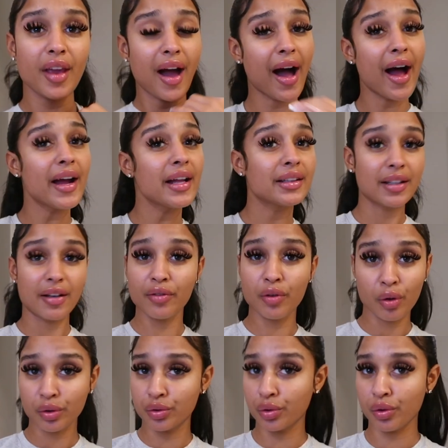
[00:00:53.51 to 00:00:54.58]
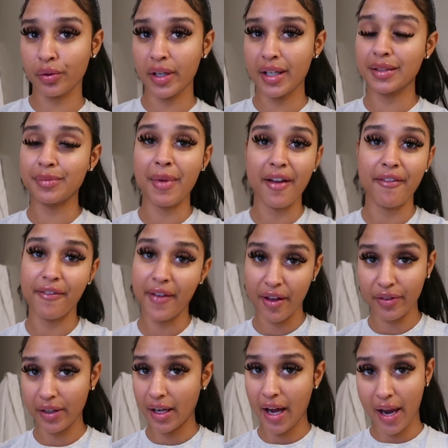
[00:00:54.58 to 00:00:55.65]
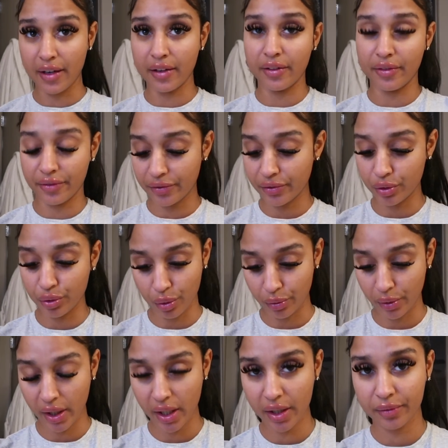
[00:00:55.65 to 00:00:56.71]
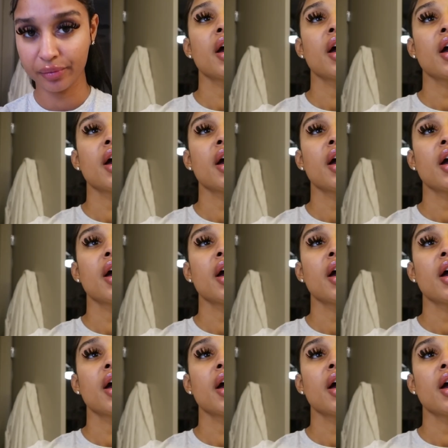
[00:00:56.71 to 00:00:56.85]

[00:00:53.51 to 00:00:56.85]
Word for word: I love gold jewelry. It's my favorite kind of jewelry.